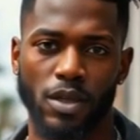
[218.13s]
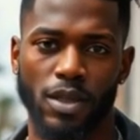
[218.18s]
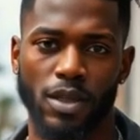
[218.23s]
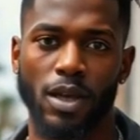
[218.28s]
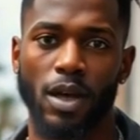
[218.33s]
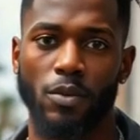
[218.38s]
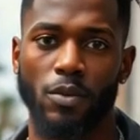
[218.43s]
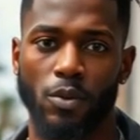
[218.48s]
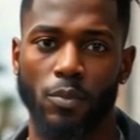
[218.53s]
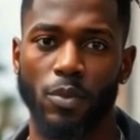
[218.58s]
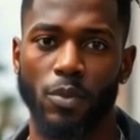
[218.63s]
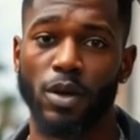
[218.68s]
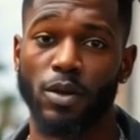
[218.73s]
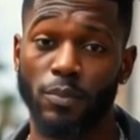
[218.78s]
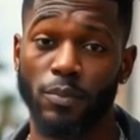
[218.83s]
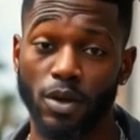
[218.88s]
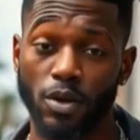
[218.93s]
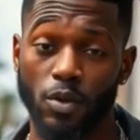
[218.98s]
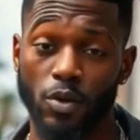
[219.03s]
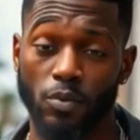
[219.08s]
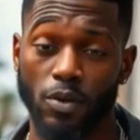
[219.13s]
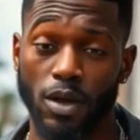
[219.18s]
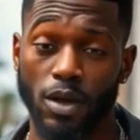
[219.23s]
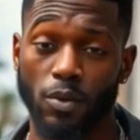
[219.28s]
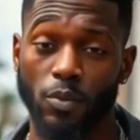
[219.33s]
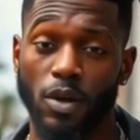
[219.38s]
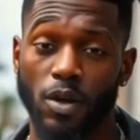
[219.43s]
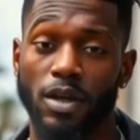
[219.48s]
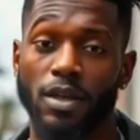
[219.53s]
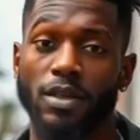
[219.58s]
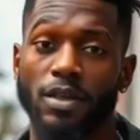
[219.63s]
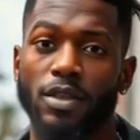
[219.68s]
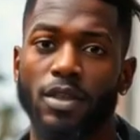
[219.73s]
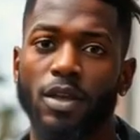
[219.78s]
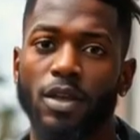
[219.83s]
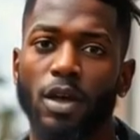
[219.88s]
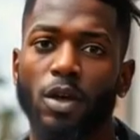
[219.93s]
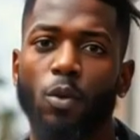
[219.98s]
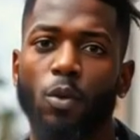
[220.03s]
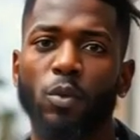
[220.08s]
It comes pre-milled and ready to
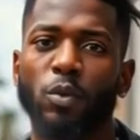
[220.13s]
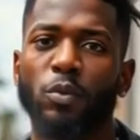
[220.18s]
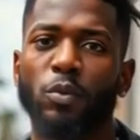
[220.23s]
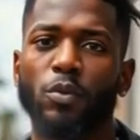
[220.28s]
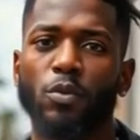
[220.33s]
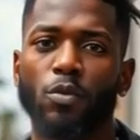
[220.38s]
go.